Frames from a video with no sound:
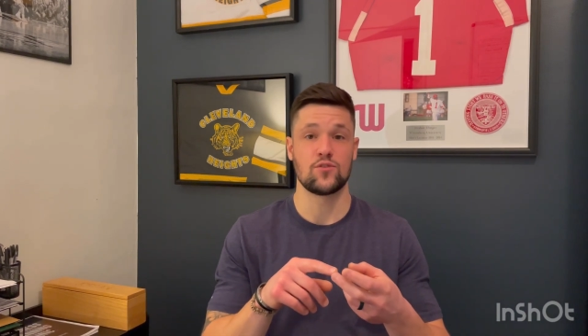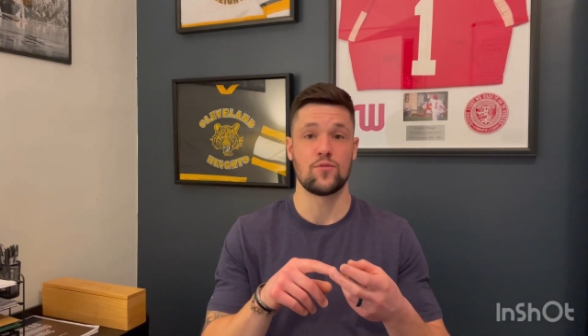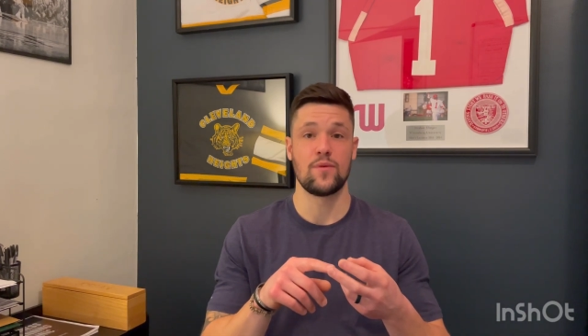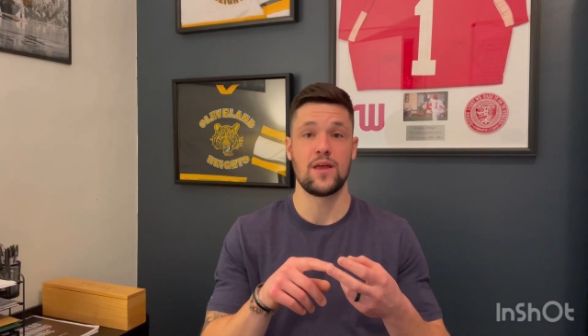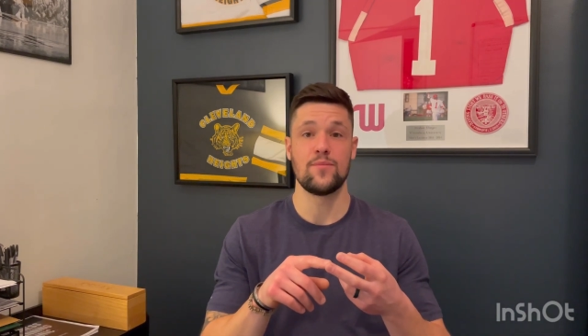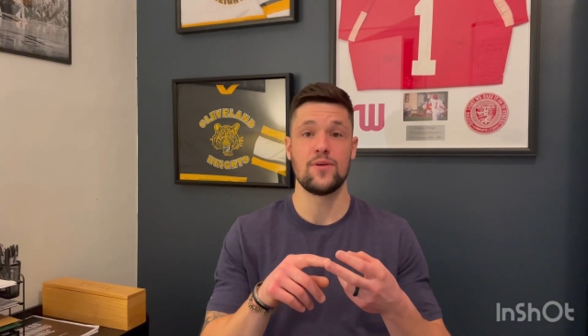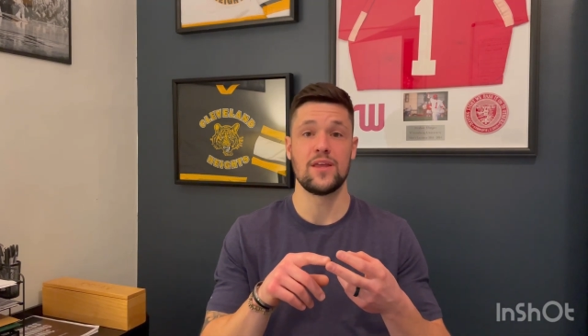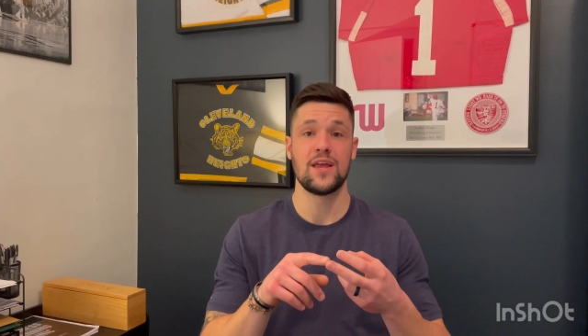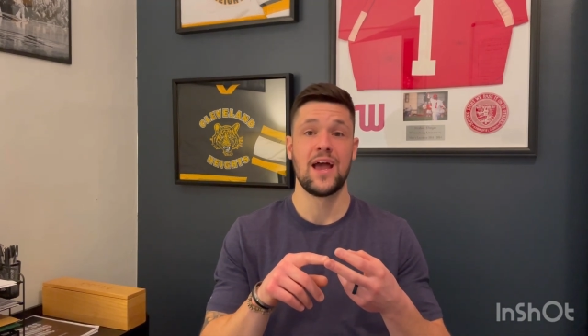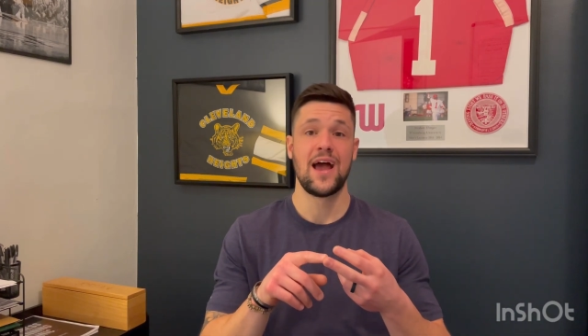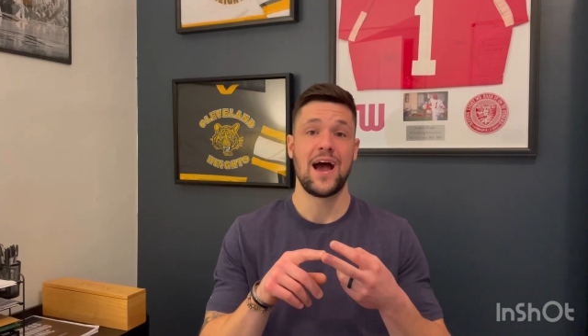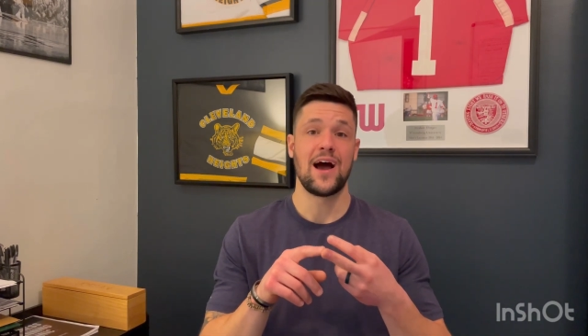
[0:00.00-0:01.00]
or
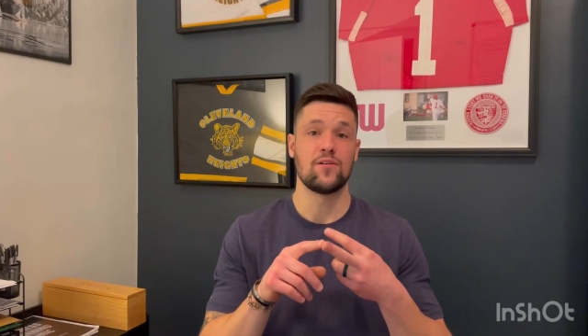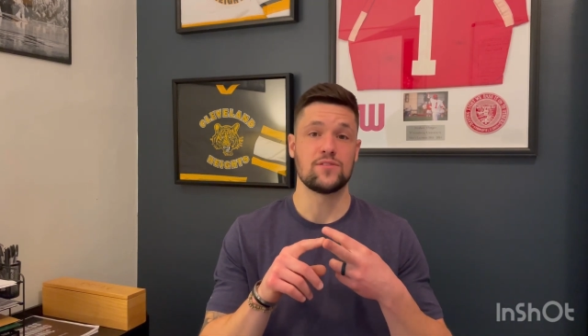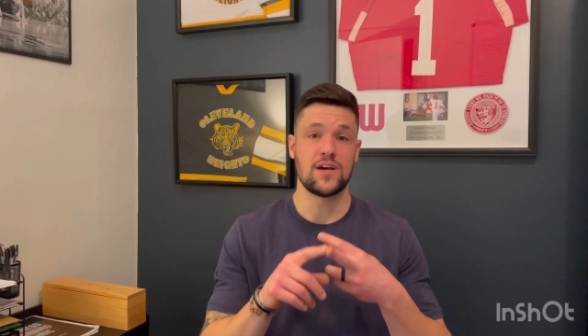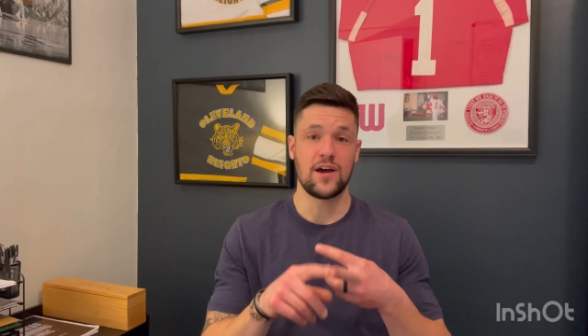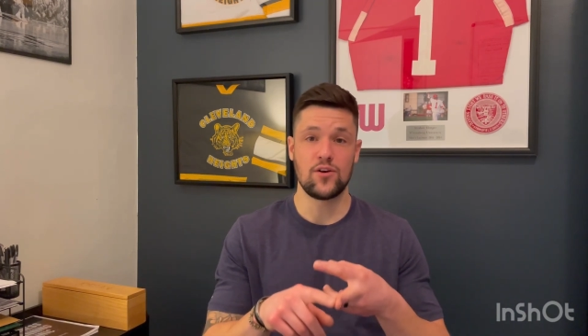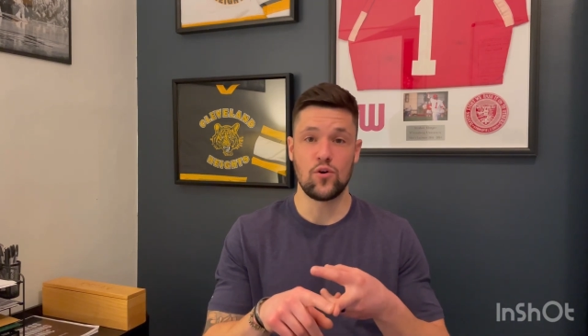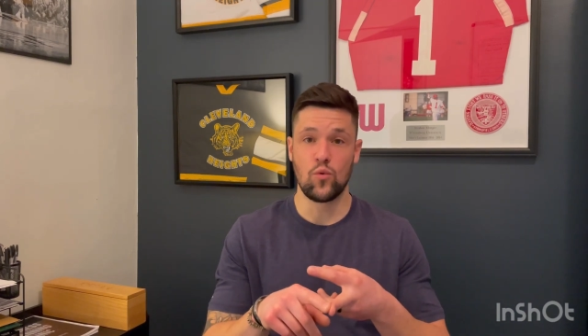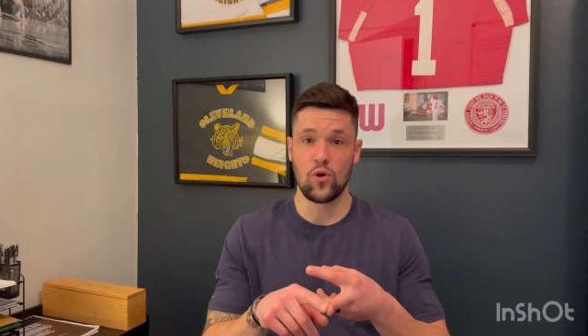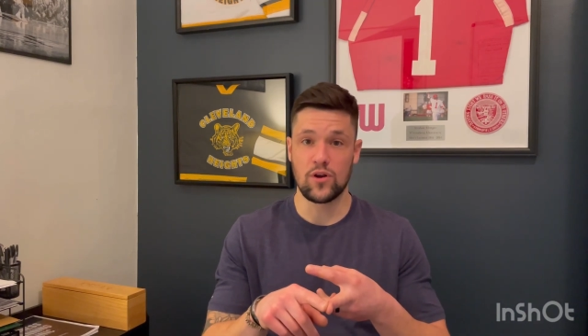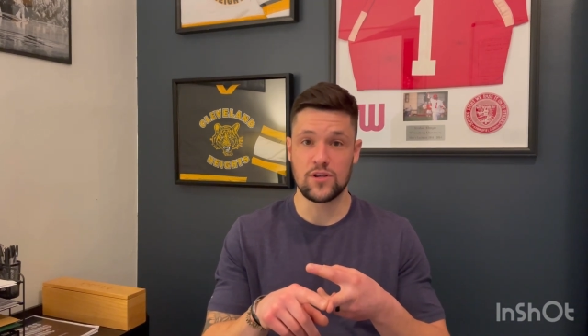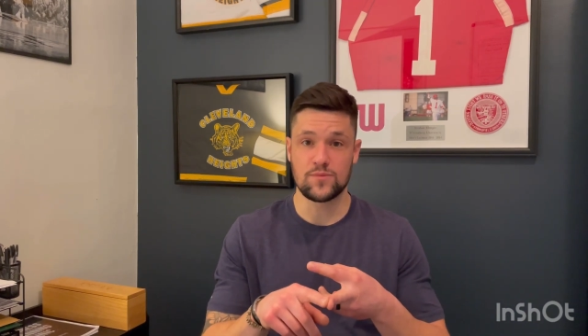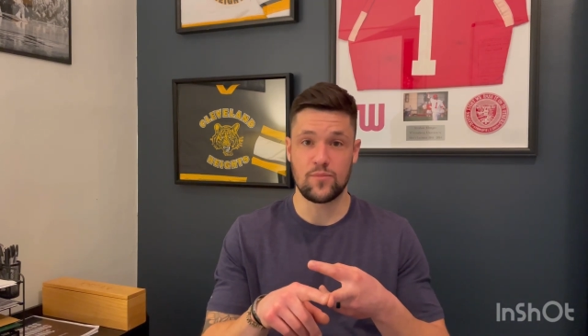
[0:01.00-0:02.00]
maybe how title
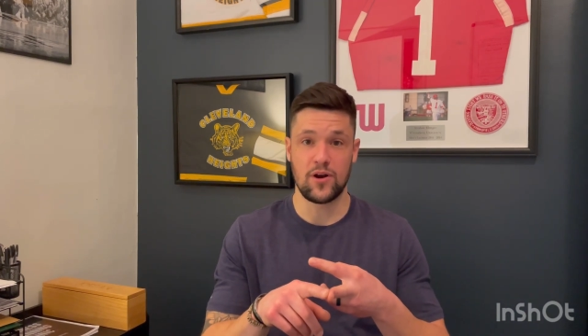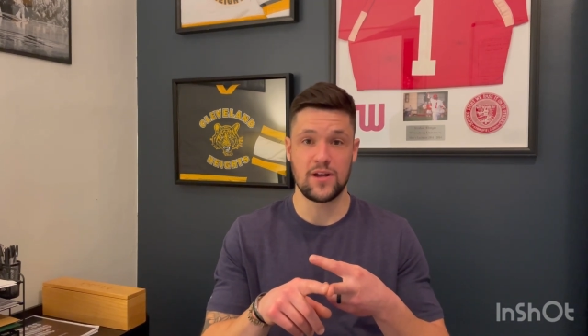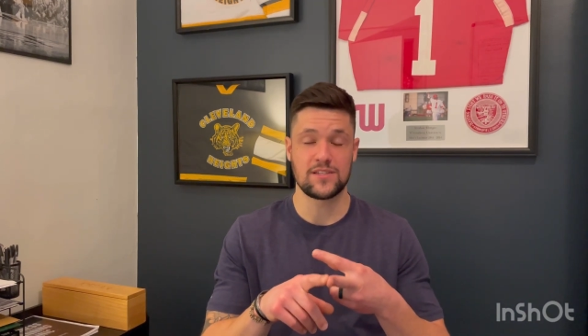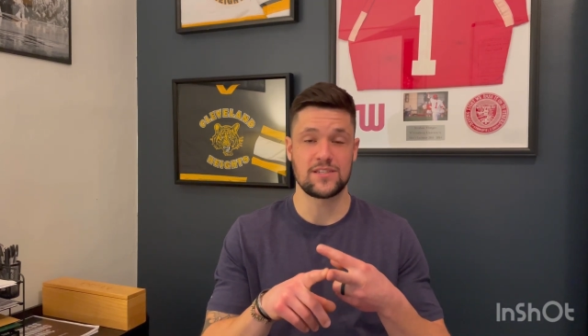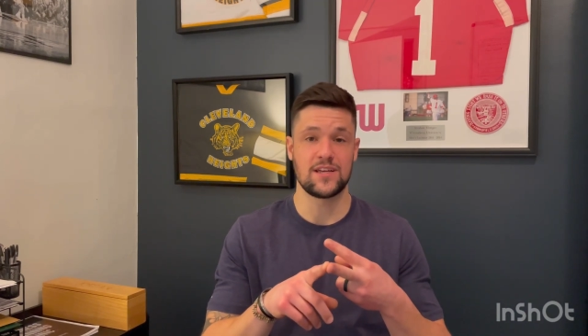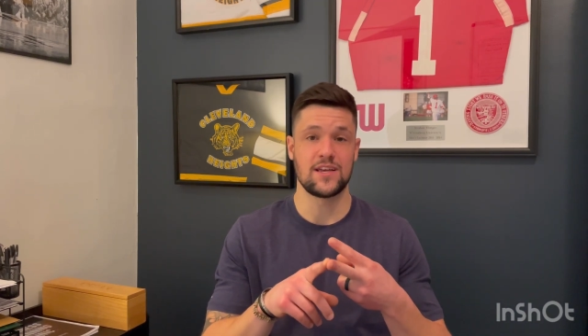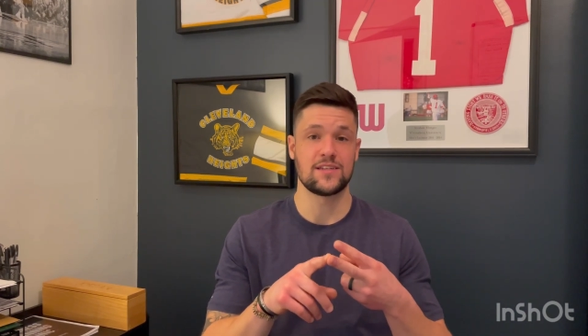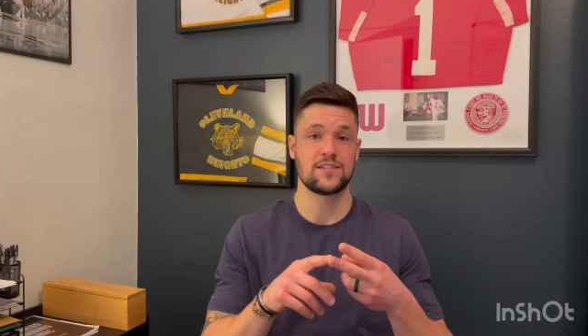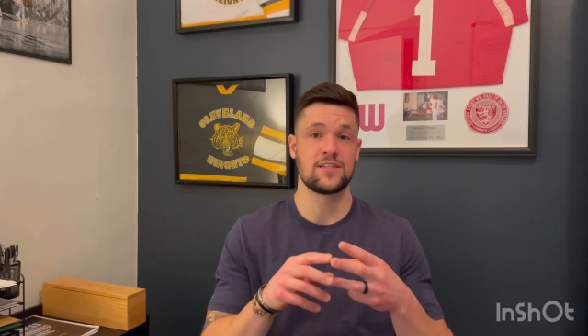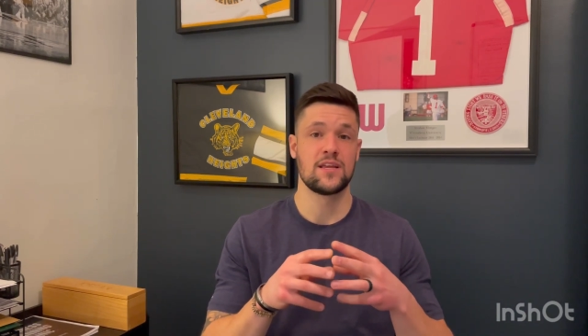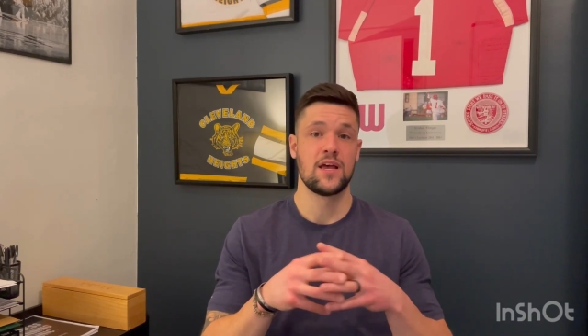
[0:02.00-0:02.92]
work is processed,